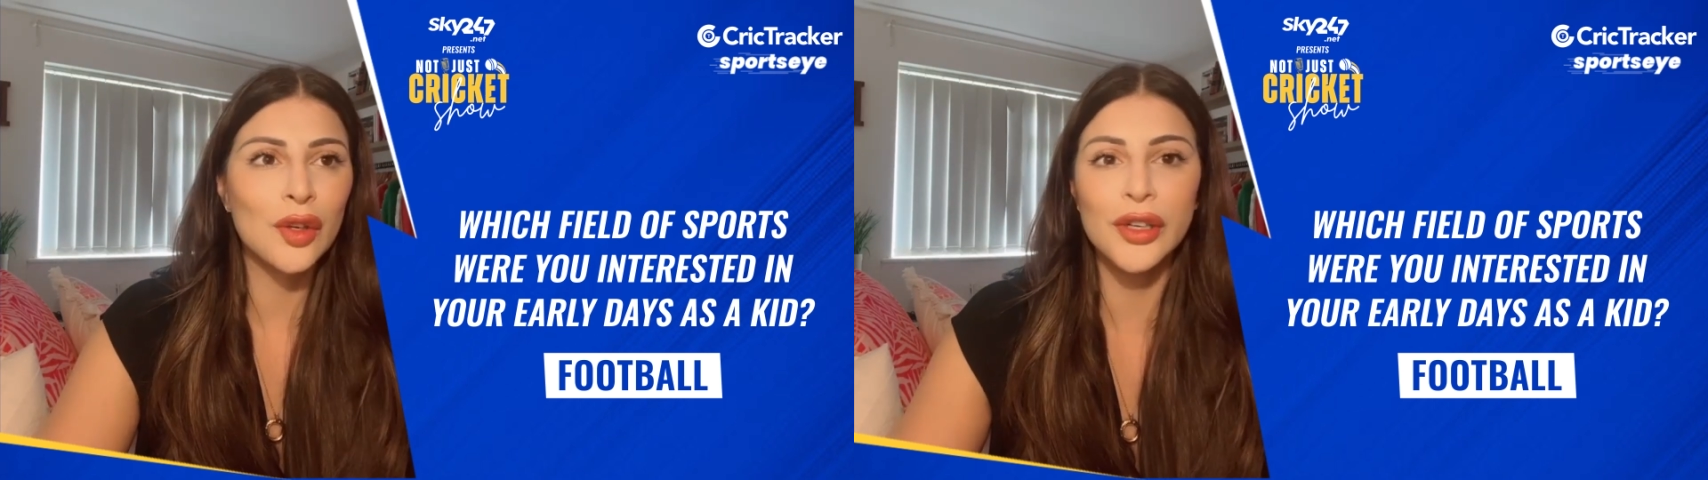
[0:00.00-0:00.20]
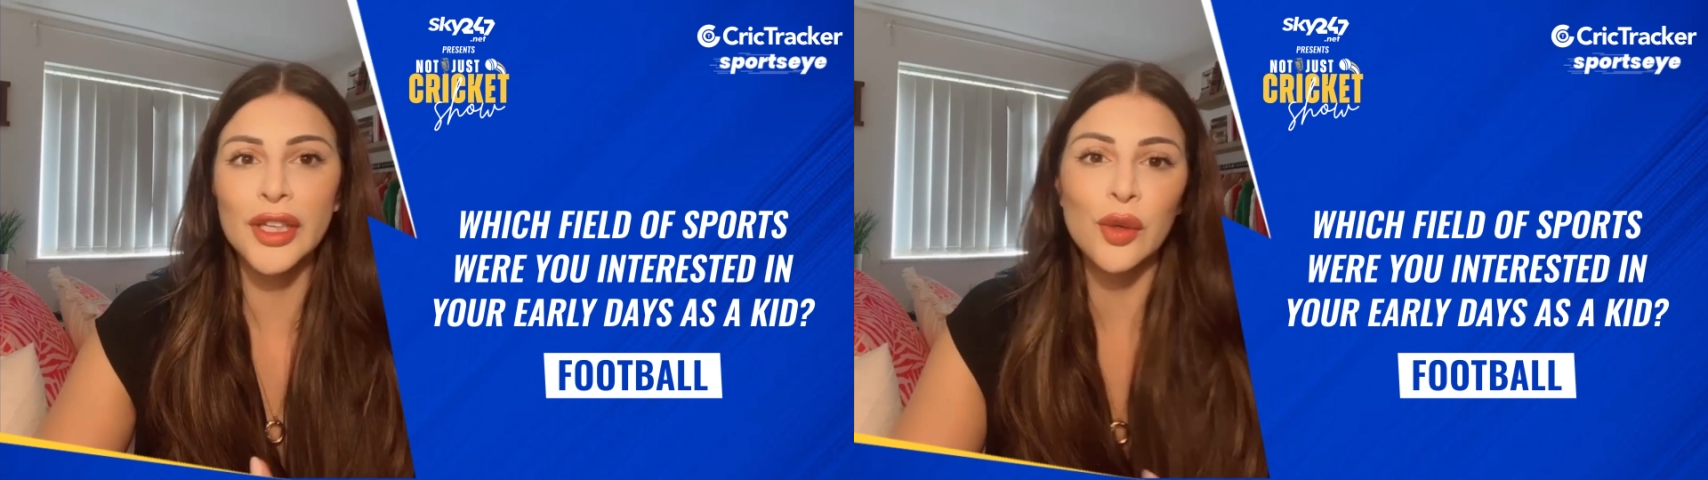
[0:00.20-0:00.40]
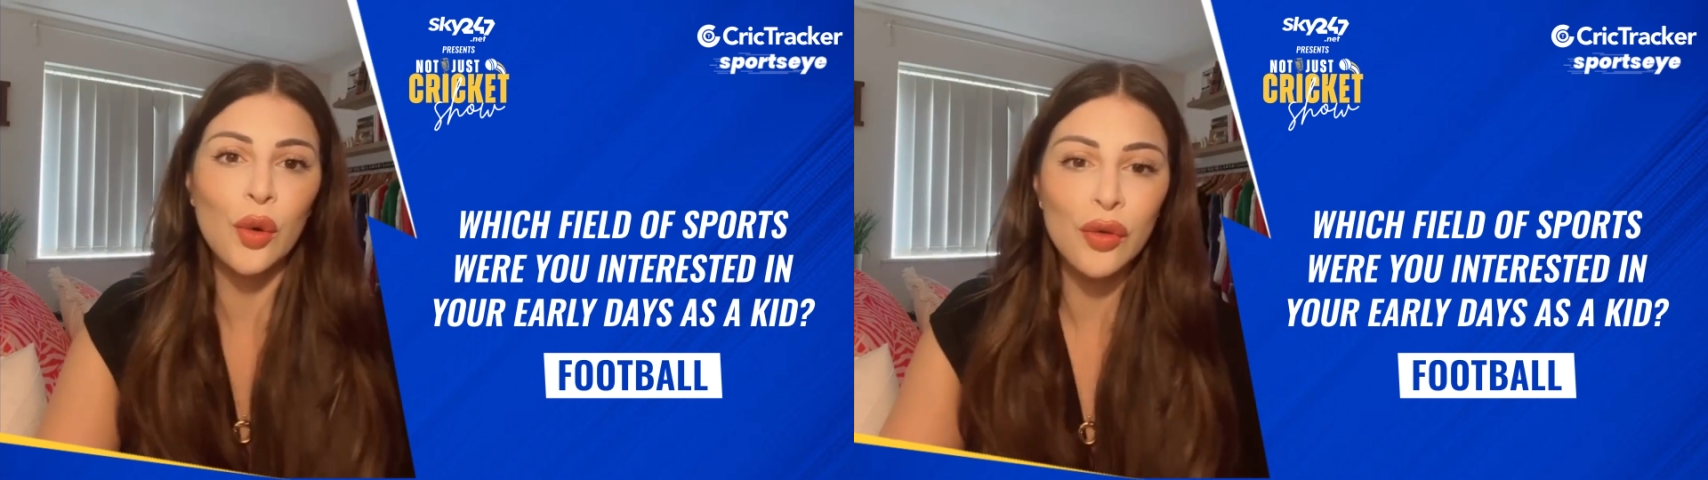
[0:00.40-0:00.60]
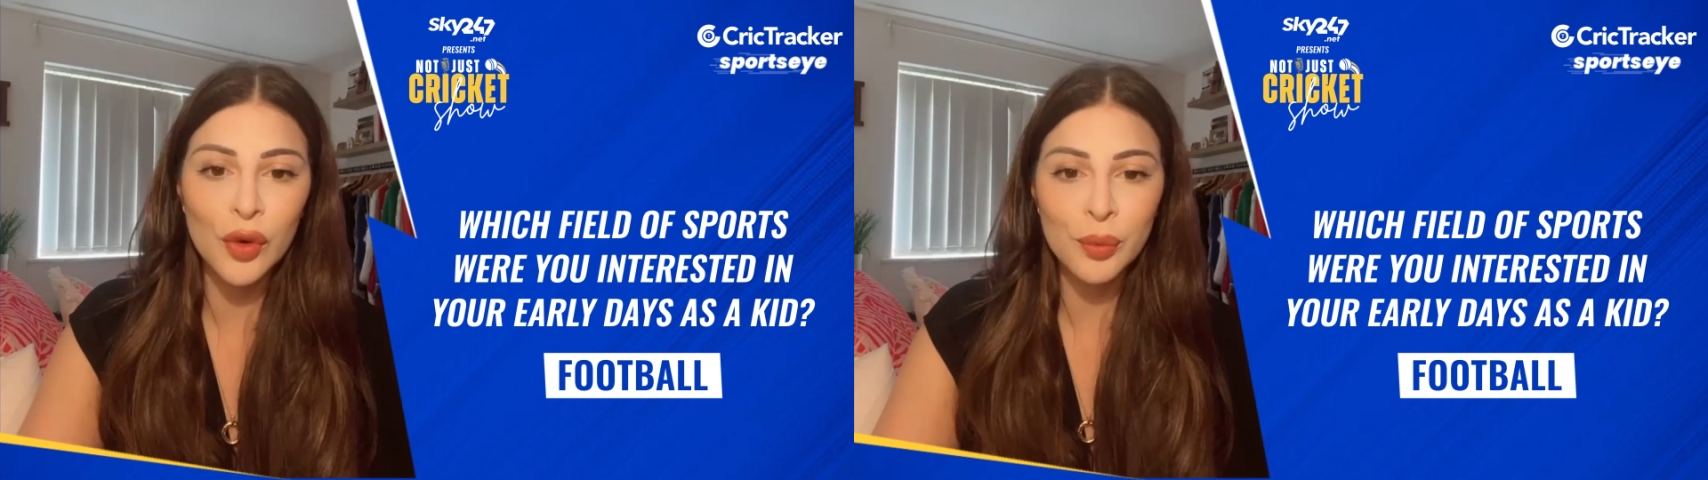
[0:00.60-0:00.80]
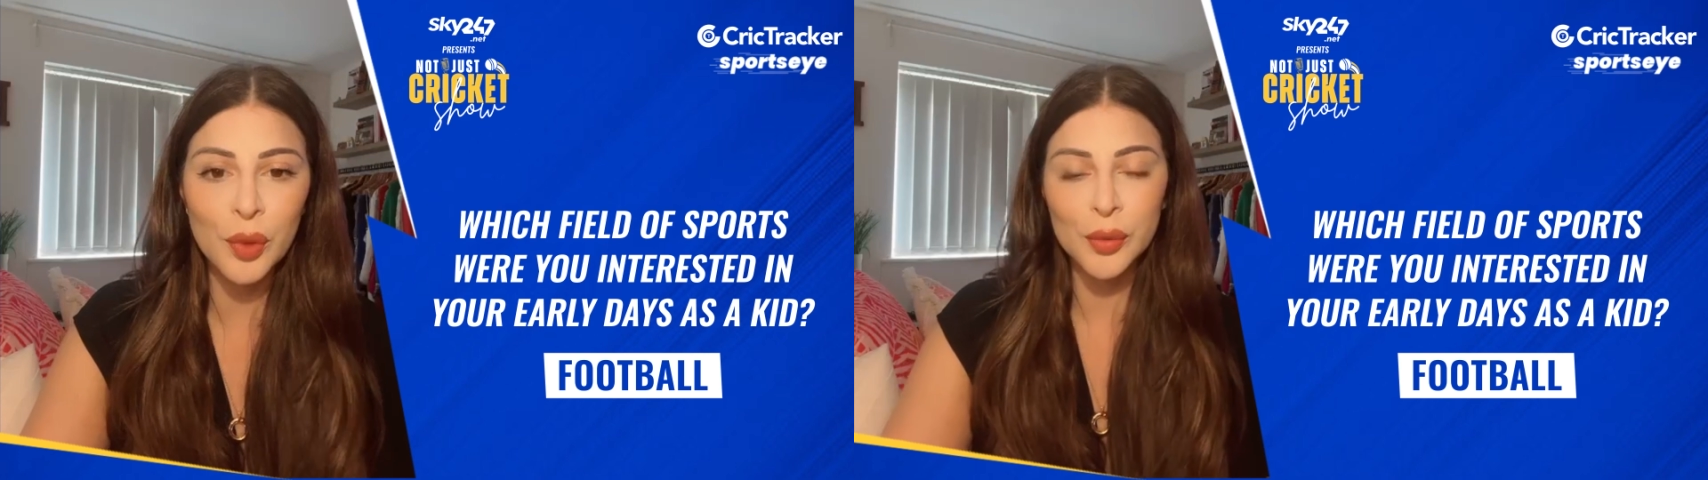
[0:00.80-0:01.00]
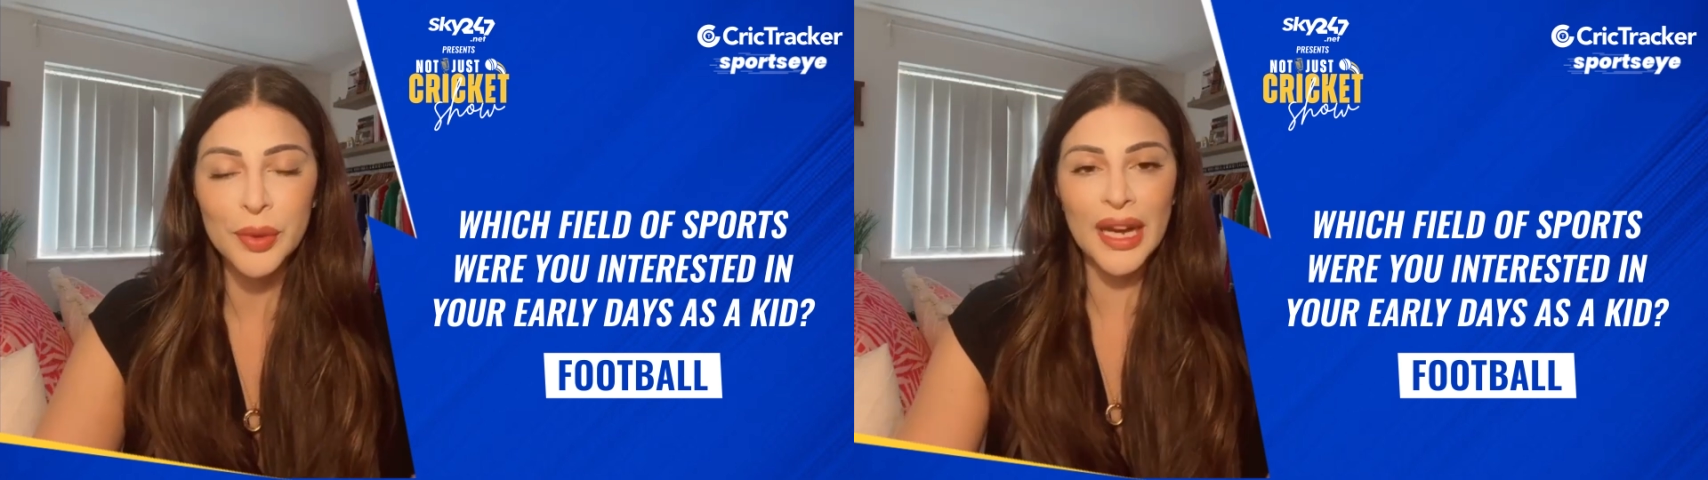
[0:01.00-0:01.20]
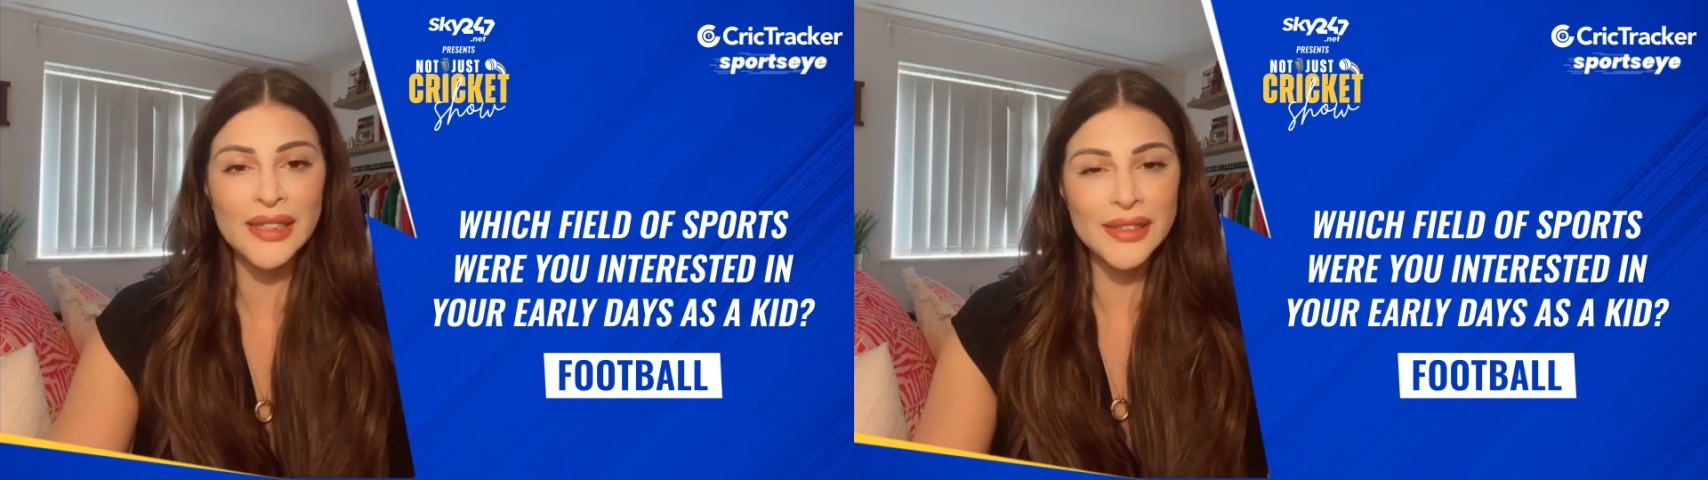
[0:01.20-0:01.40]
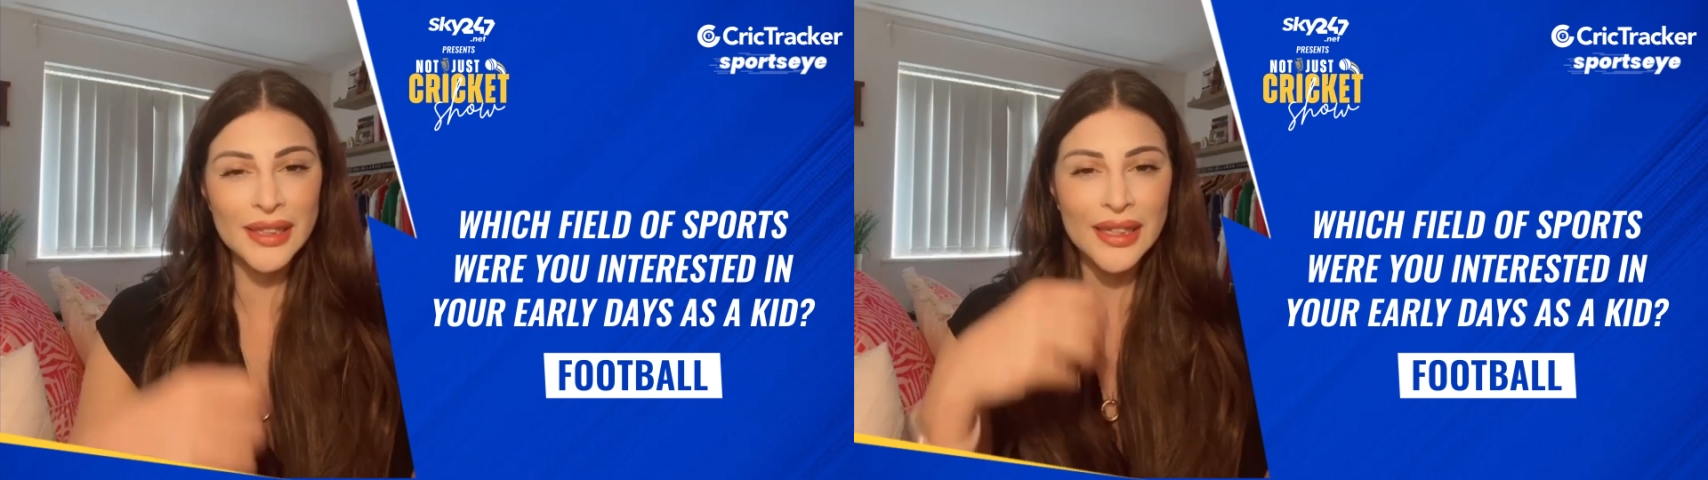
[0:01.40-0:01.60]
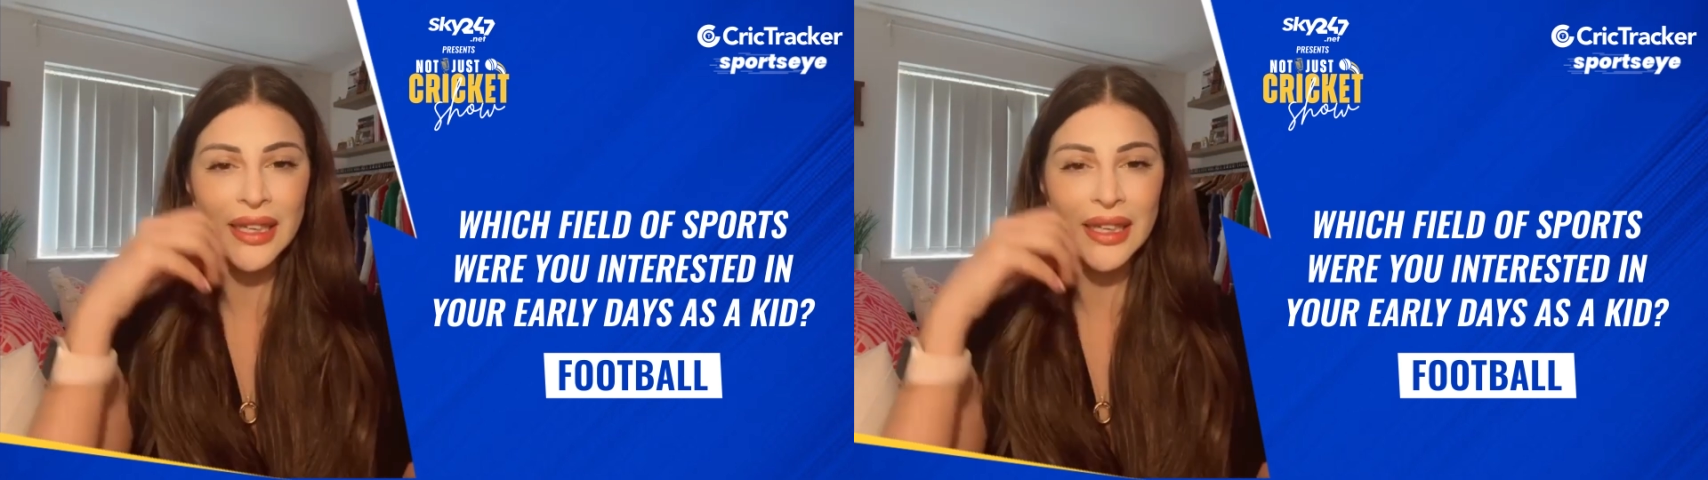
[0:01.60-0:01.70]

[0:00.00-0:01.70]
cricket or football, but as a kid,